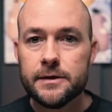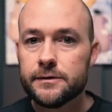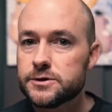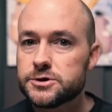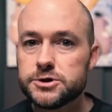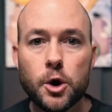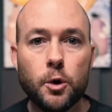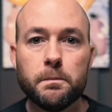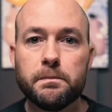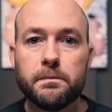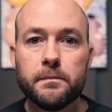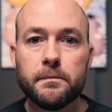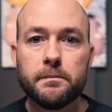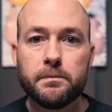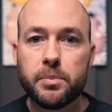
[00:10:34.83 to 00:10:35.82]
there's no
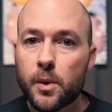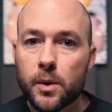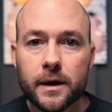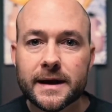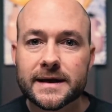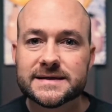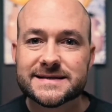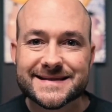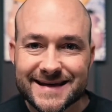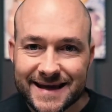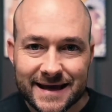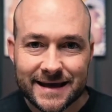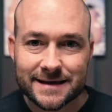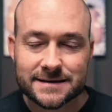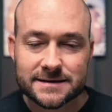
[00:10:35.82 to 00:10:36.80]
boring
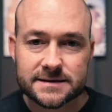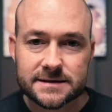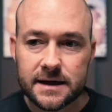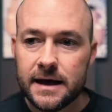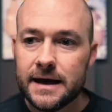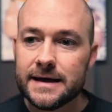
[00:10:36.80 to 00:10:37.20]
scenes.